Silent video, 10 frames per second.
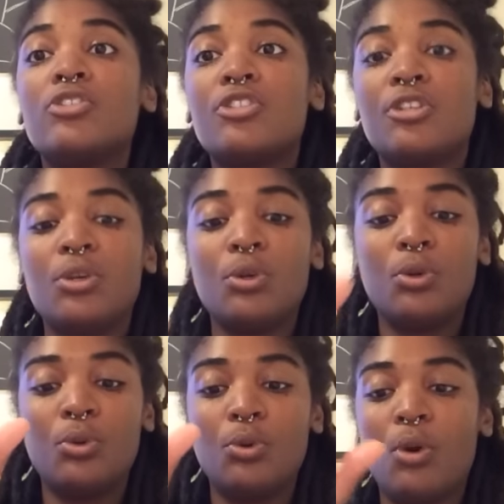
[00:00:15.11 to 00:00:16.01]

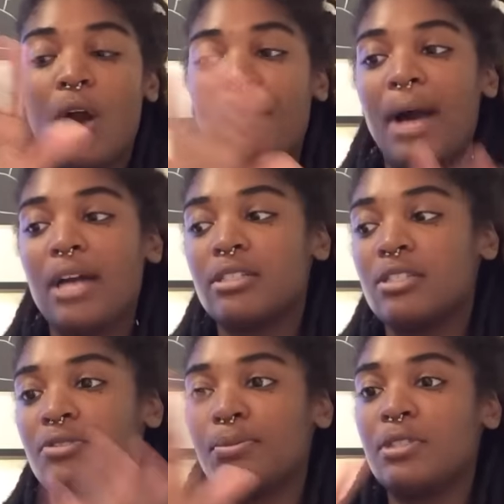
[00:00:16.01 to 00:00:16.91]
two
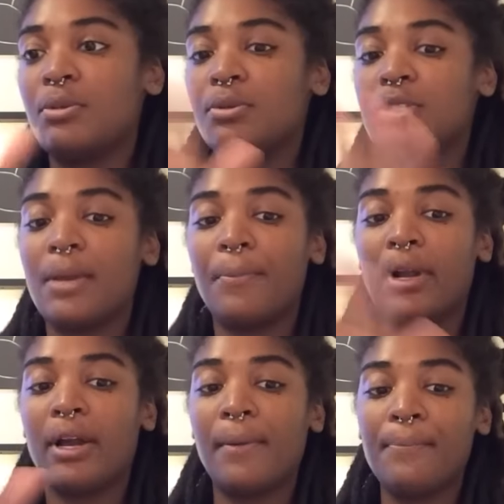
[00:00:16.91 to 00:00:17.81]
boxes from two
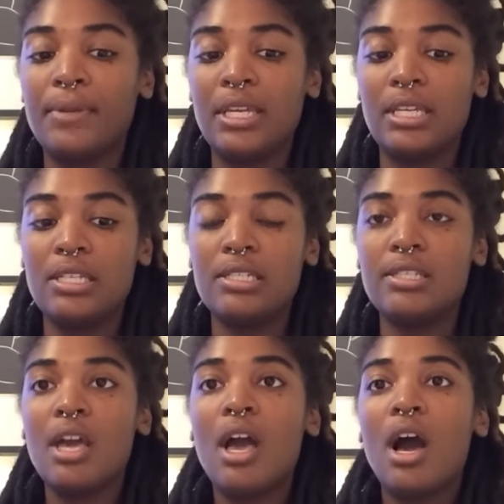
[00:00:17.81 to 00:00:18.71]
separate companies,